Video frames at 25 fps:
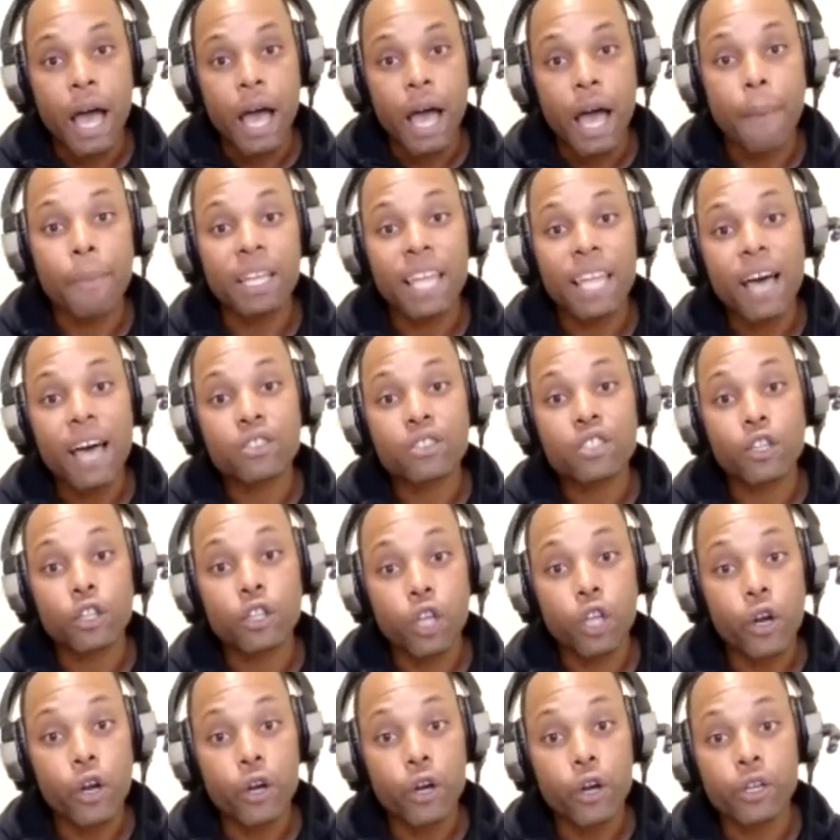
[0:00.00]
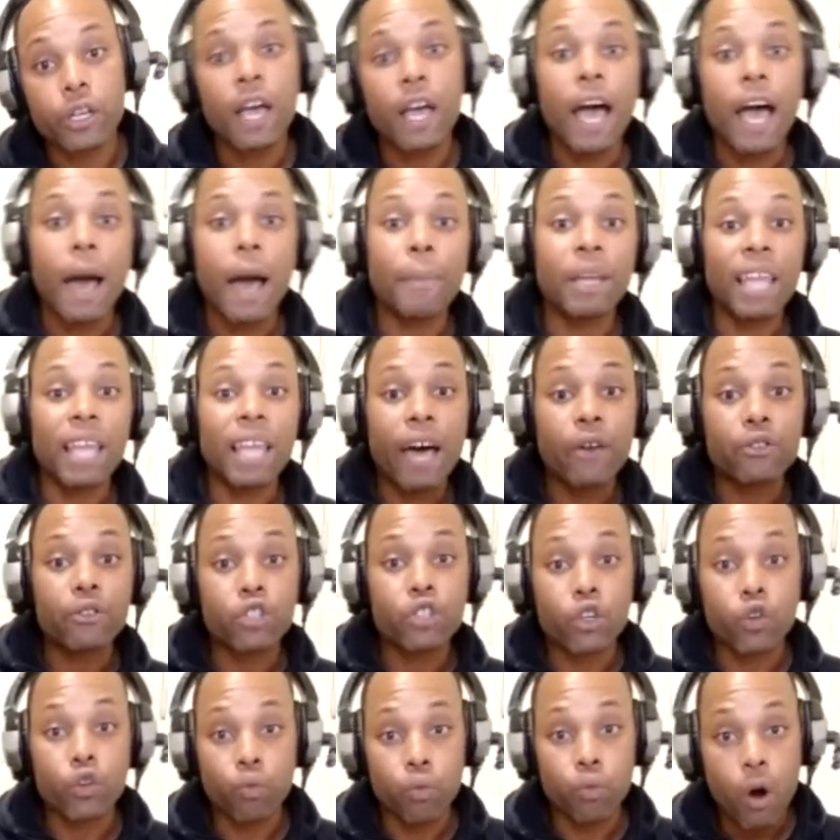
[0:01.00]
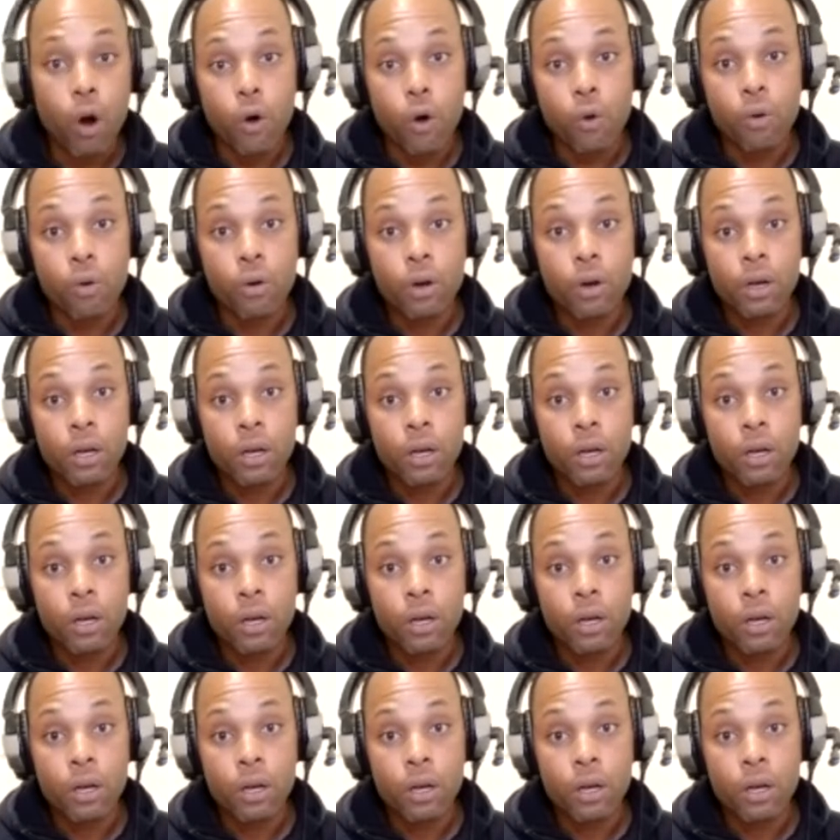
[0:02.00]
I'm allowed to learn. I'm allowed to grow.